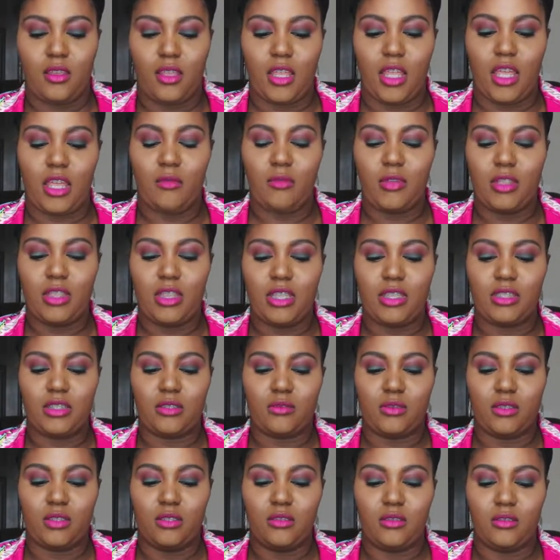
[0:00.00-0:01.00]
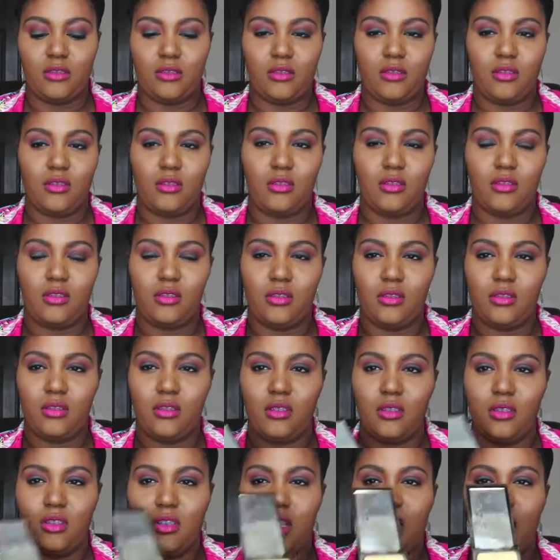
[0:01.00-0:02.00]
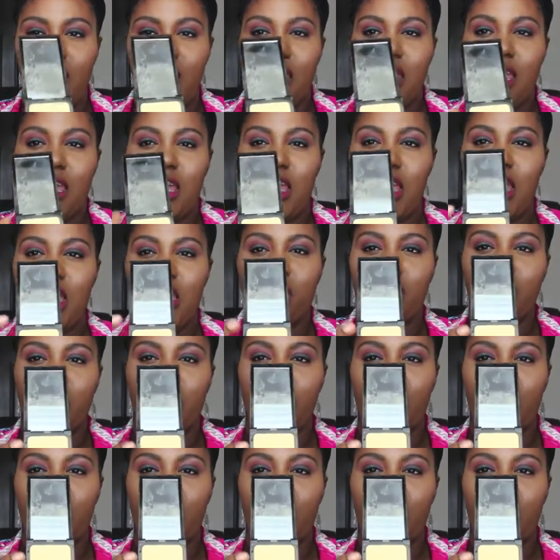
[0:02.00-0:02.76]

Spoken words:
And with this one, it comes